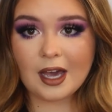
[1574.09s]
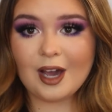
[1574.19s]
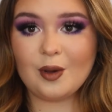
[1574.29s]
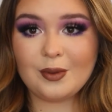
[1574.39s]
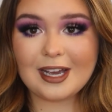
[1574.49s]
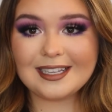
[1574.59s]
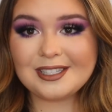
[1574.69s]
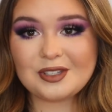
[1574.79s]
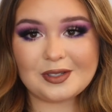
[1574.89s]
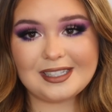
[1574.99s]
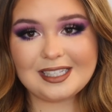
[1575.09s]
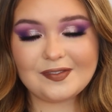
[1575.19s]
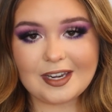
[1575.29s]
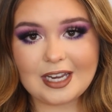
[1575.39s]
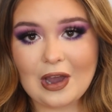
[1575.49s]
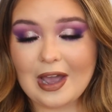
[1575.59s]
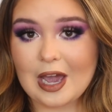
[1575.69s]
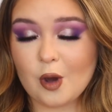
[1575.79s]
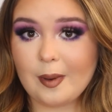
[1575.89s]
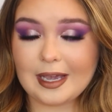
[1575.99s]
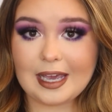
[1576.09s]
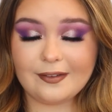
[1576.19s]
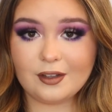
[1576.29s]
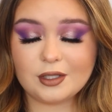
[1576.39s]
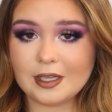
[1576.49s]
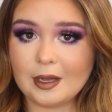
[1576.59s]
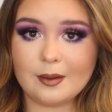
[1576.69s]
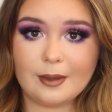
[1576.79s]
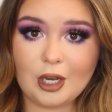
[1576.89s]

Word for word: I hope you guys enjoyed this video. I hope I gave you some